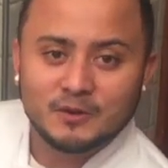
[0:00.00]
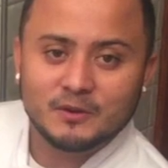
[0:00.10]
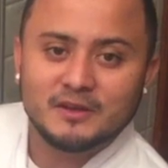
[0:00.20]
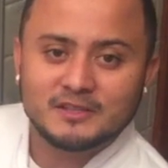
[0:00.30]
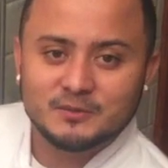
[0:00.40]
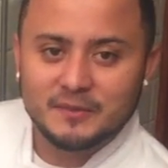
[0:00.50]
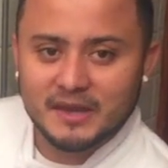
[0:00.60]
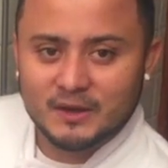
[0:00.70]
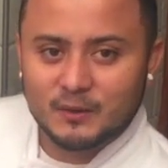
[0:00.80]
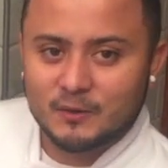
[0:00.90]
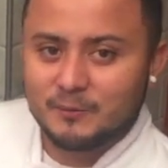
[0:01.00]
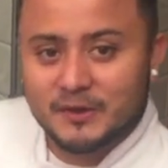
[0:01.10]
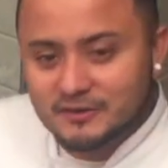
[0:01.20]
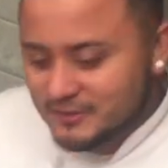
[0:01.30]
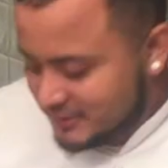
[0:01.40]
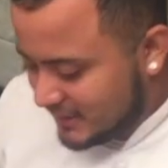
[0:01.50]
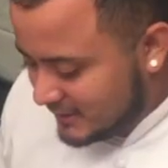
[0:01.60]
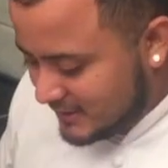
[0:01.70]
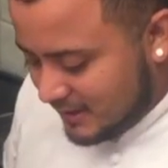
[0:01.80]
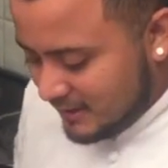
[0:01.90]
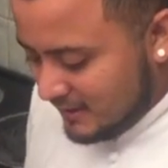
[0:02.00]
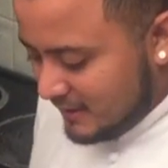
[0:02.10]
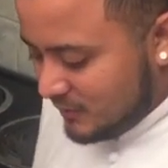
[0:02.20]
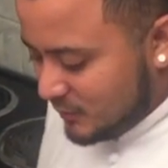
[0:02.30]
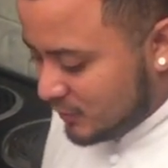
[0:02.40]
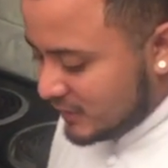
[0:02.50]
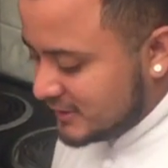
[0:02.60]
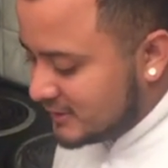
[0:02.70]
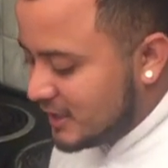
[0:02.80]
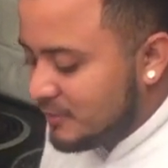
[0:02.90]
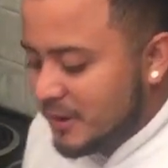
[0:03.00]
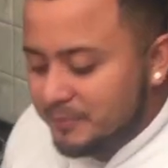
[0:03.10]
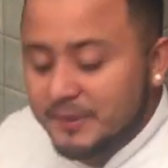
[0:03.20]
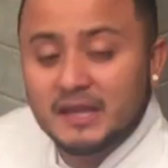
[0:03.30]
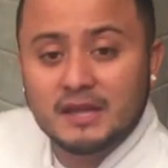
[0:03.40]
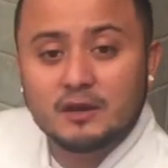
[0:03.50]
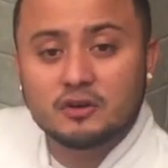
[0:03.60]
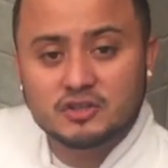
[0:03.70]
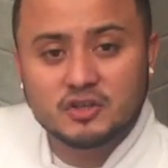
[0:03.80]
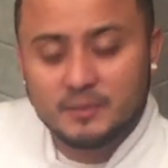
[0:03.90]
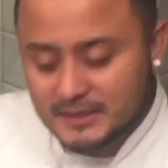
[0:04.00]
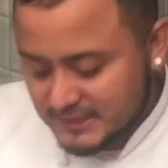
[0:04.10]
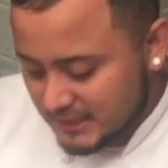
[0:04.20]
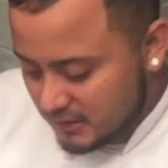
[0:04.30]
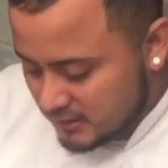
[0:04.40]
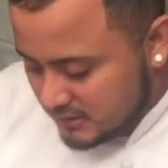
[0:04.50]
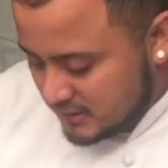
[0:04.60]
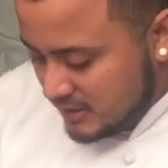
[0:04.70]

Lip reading: we're going to make our verde salsa. We're gonna start by peeling our tomatillos.